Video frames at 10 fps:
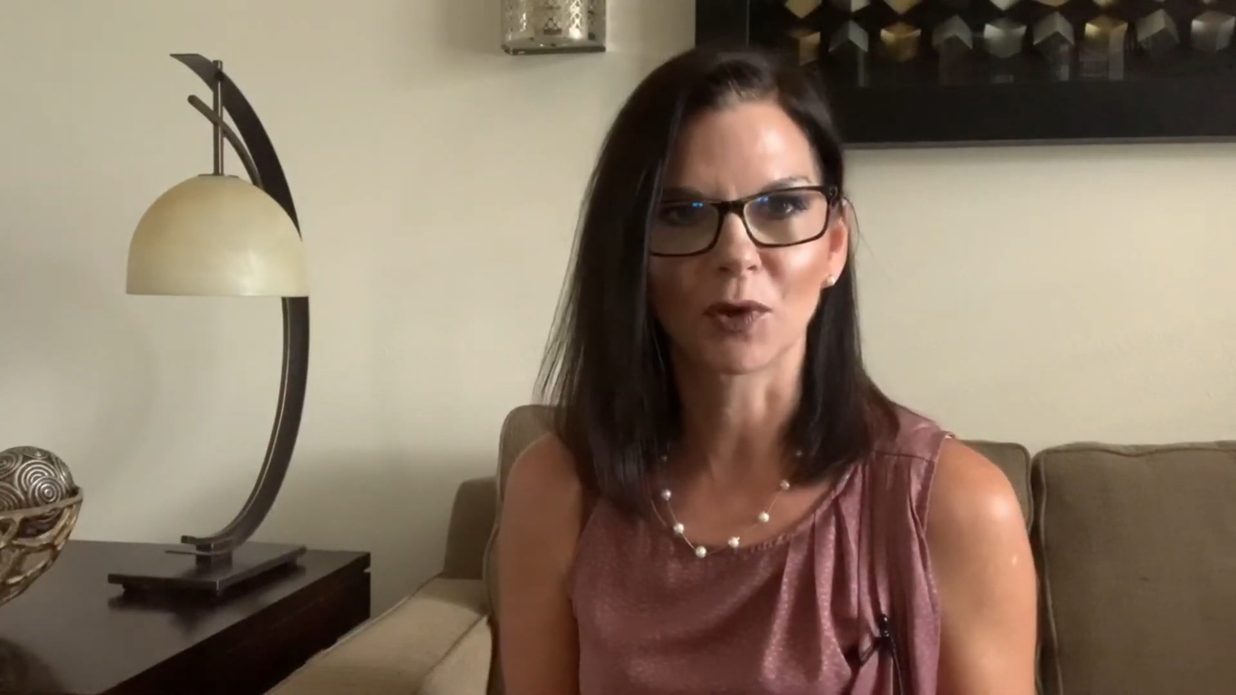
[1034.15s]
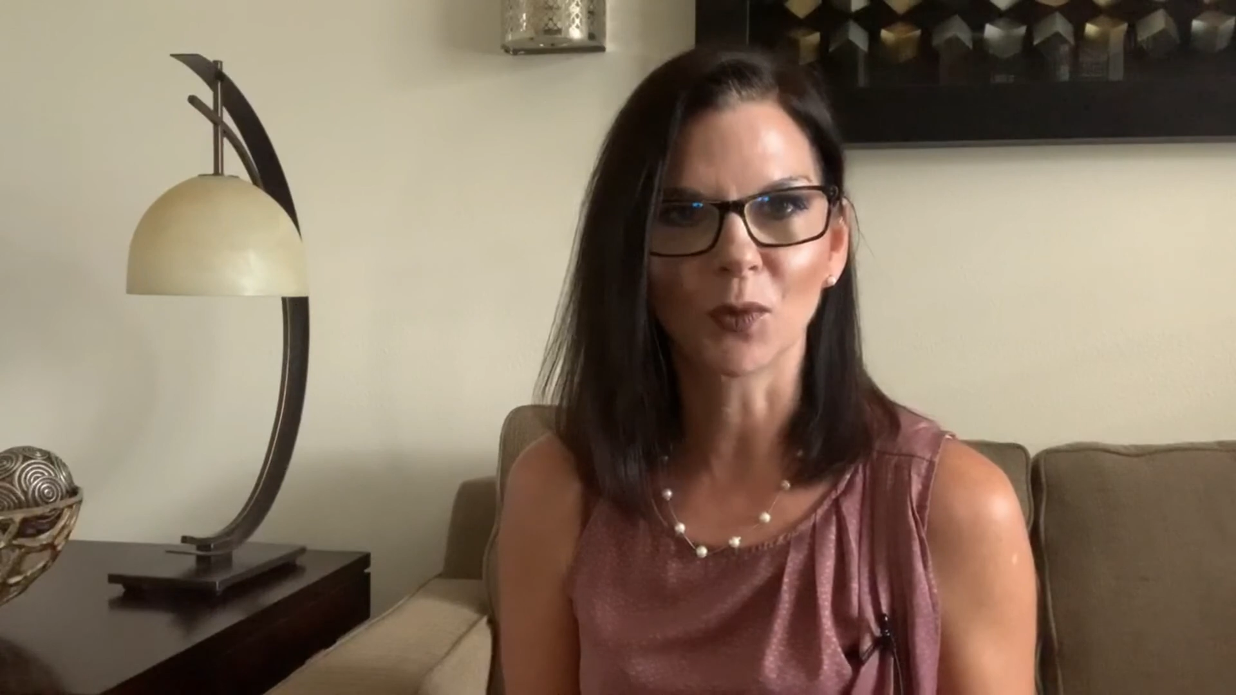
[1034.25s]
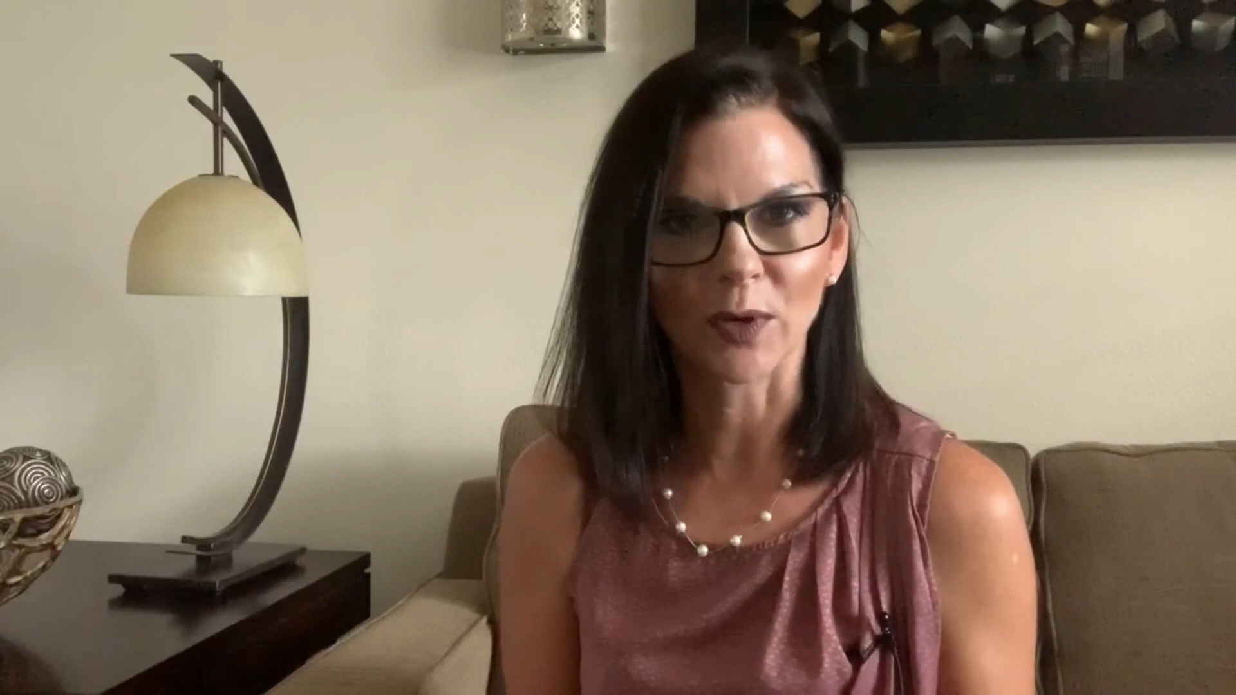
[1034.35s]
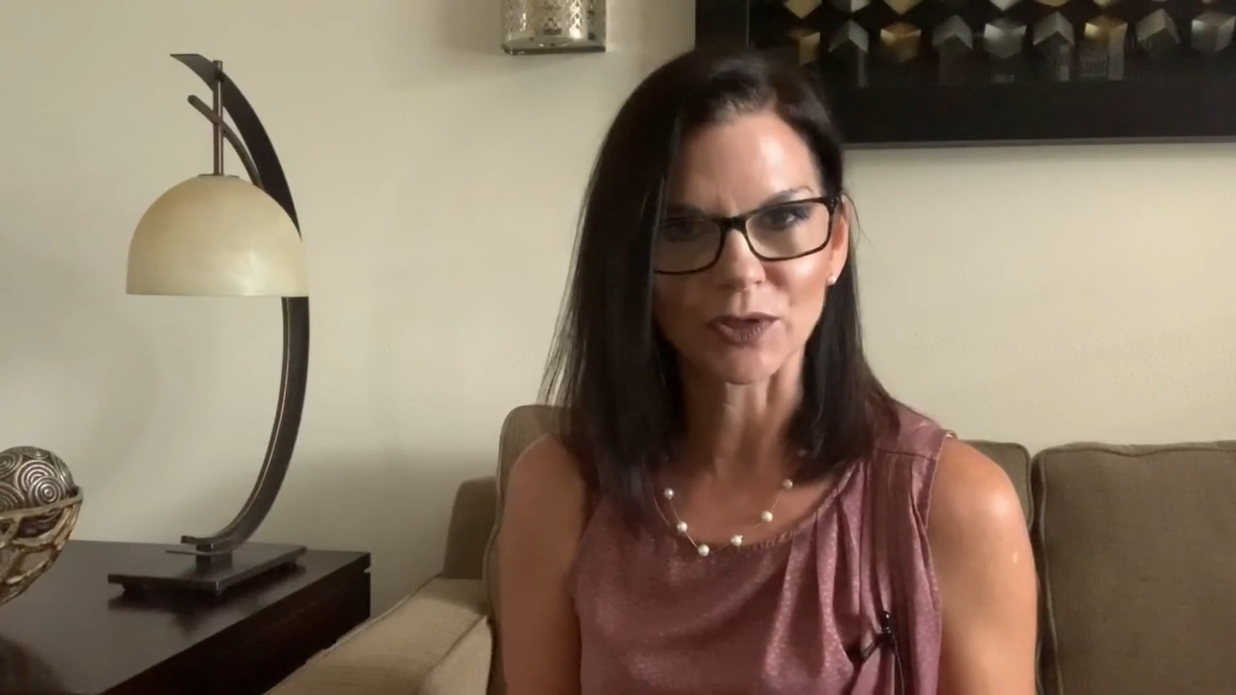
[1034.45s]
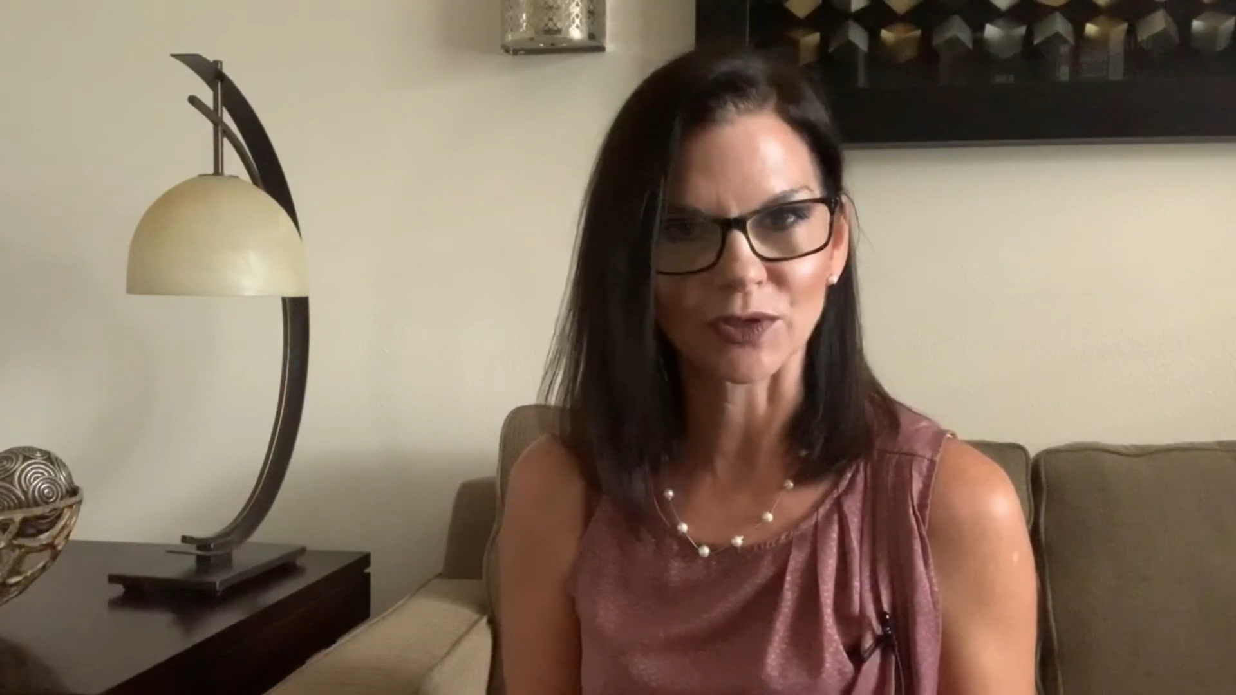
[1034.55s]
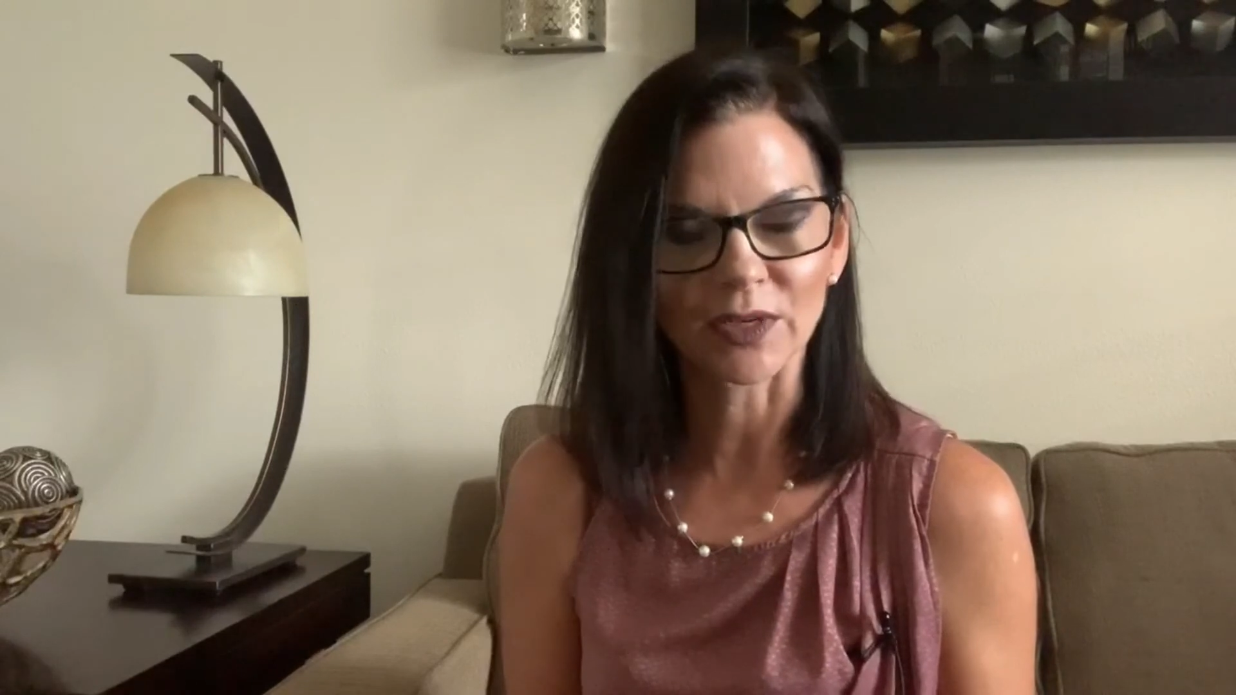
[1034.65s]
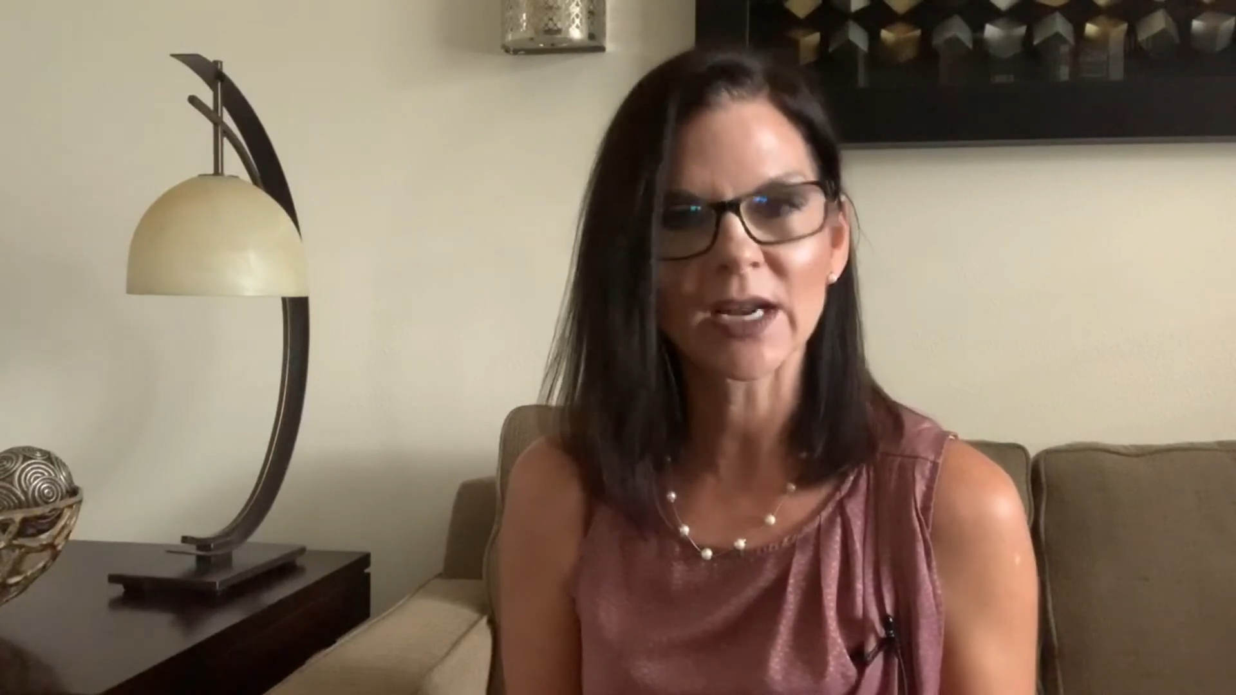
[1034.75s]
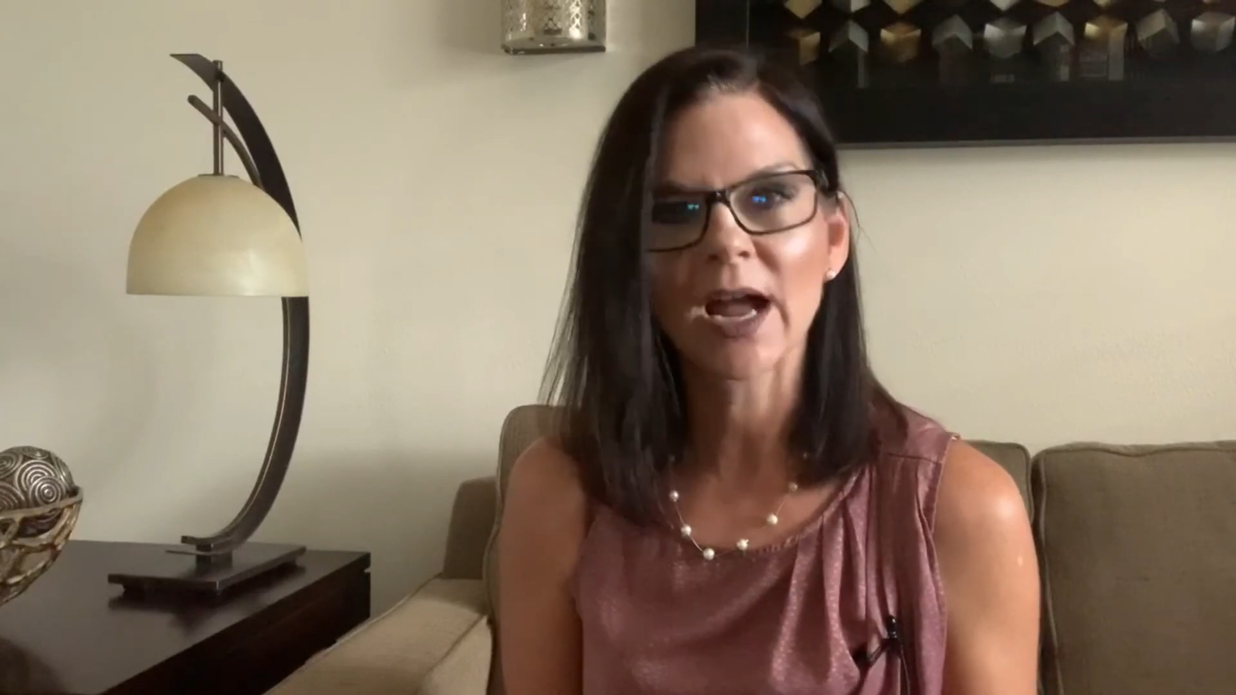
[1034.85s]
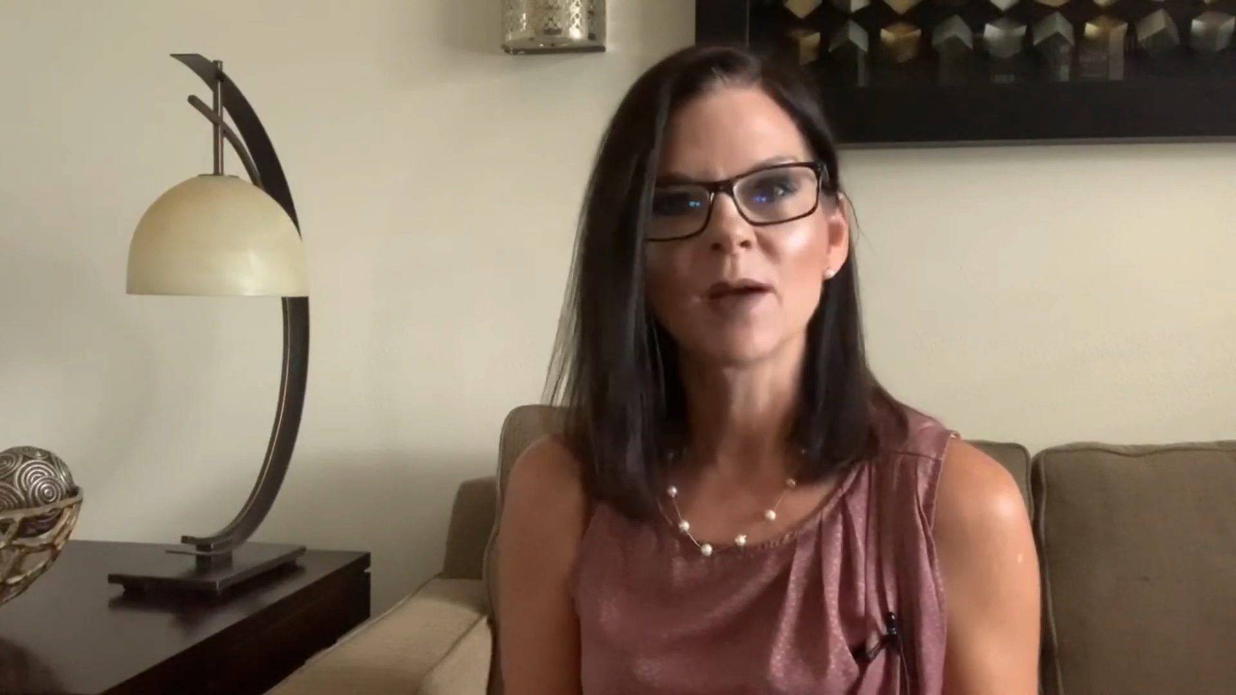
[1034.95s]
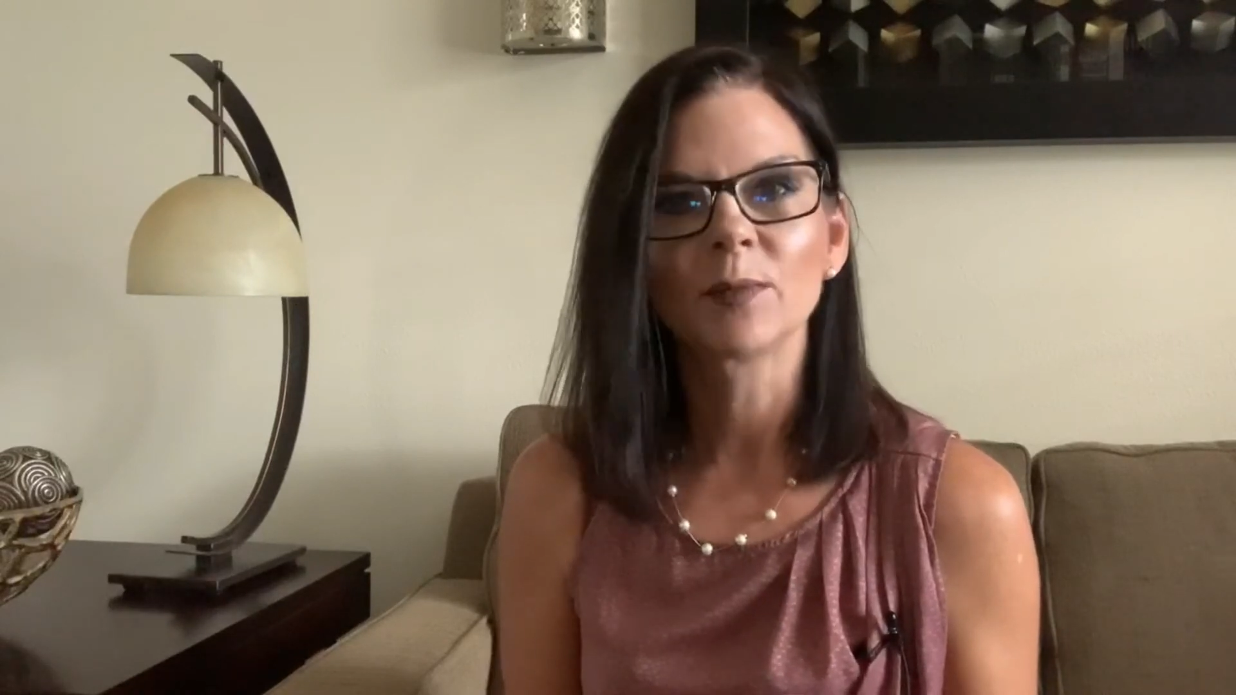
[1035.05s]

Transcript: or wondering,